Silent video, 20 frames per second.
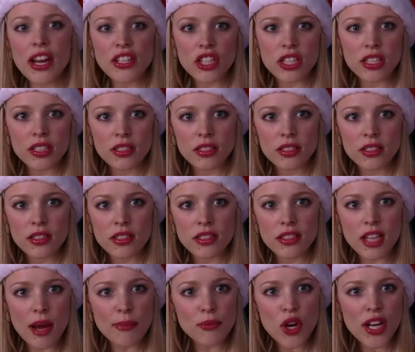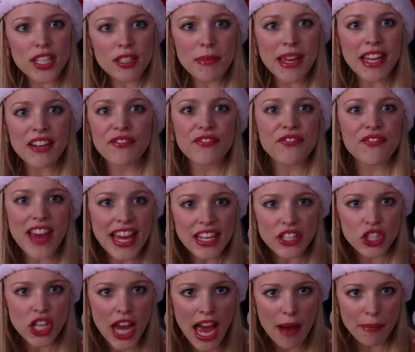Gretchen, stop trying to make
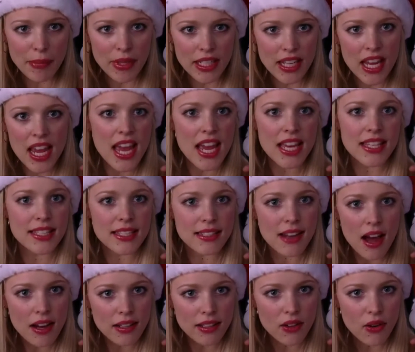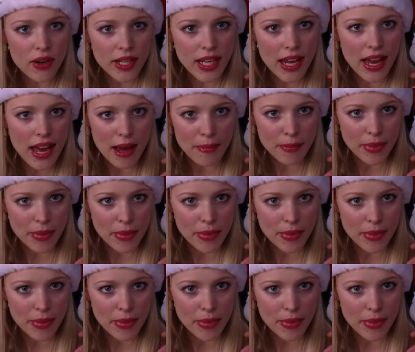fetch happen. It's not going to